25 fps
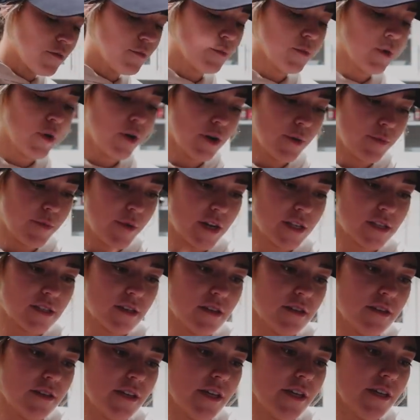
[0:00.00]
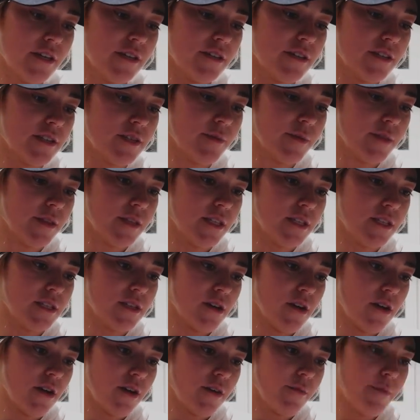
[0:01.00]
more press-on nails, but these
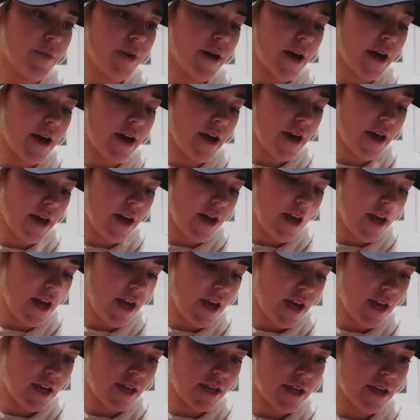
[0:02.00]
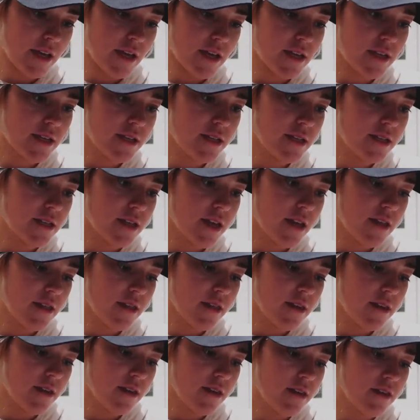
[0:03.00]
are by Kiss, I
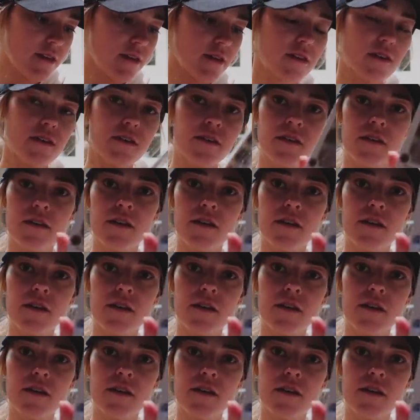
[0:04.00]
think.